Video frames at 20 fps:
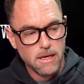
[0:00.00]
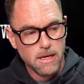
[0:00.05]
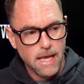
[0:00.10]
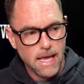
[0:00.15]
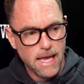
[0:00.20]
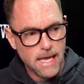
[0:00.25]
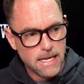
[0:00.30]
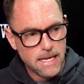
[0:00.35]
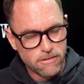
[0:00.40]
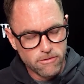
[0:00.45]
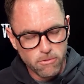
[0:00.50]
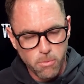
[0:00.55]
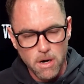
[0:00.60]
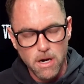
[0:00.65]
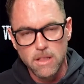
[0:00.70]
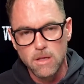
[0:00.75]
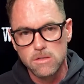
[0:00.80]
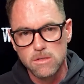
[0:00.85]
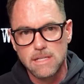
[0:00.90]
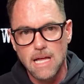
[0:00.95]
And if one
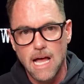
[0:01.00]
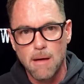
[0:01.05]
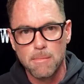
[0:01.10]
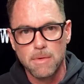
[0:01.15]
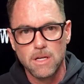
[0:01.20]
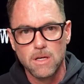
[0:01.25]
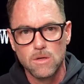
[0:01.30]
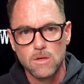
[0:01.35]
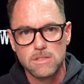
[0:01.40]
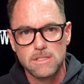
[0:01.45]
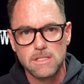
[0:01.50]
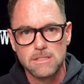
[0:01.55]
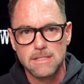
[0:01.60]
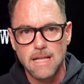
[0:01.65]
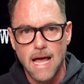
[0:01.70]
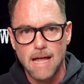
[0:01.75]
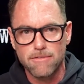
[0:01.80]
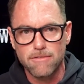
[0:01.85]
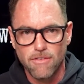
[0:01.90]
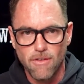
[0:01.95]
of those dominoes does
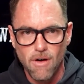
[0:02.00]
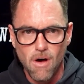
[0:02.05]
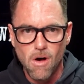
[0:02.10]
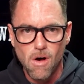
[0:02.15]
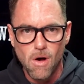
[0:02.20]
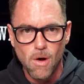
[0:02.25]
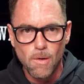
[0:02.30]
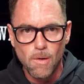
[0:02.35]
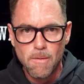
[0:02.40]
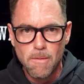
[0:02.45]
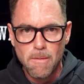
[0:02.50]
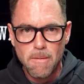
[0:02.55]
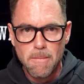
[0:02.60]
not fall,